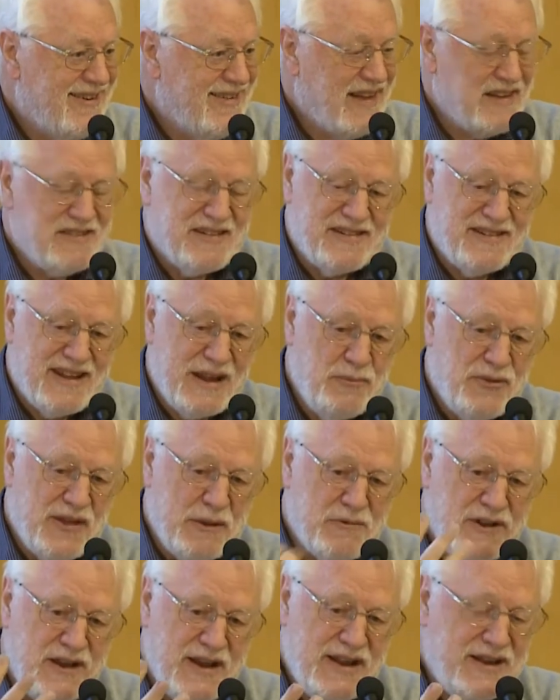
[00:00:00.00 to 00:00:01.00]
That's the same
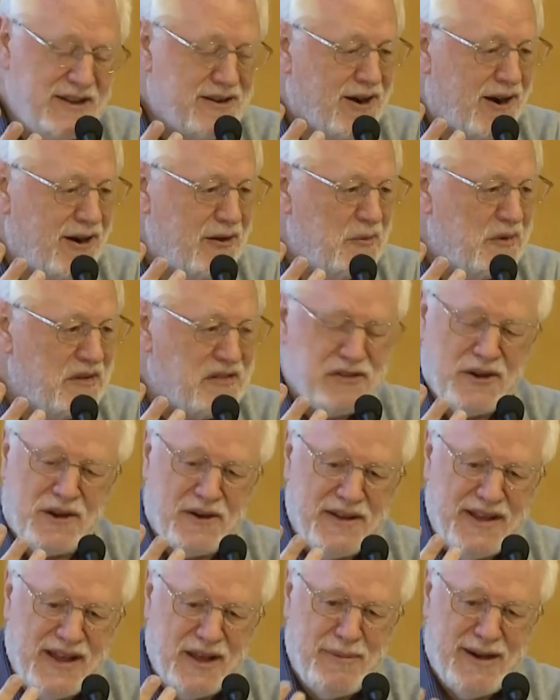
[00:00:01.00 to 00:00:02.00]
thing René Descartes was
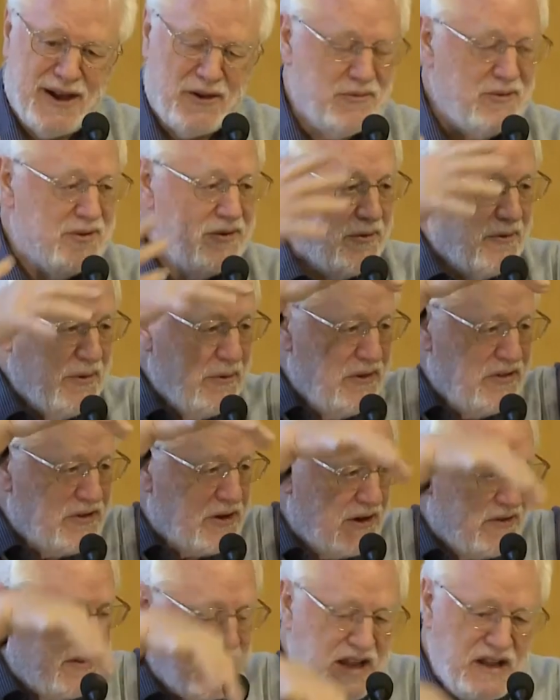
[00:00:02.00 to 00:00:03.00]
talking about with
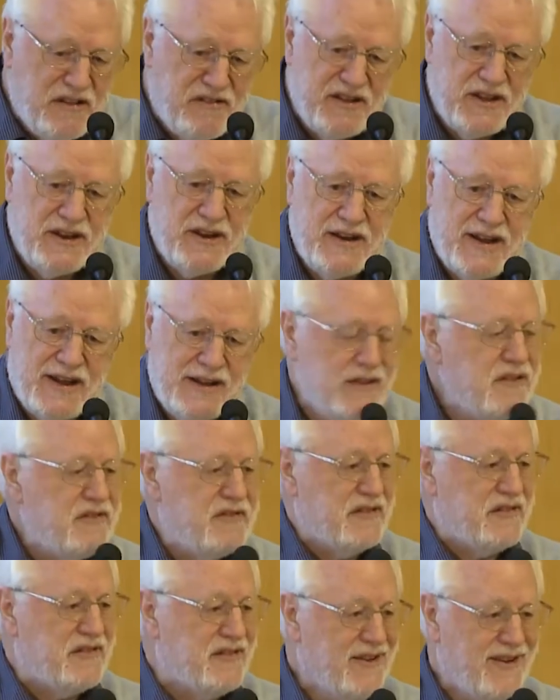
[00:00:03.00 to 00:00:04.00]
Cartesian
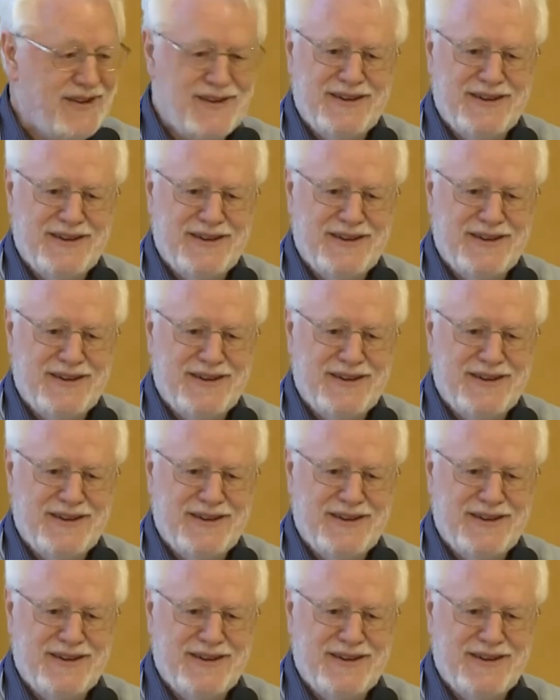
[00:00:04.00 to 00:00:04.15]
analysis